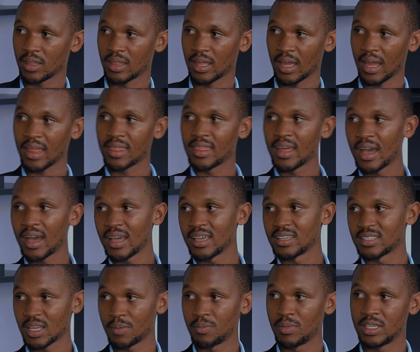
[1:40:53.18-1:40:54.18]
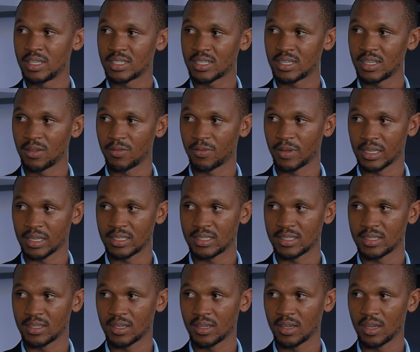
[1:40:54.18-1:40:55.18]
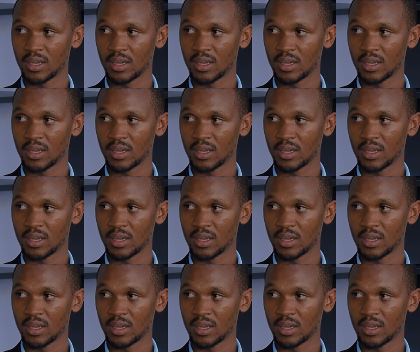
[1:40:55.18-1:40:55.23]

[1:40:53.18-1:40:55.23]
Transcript: the other established effects.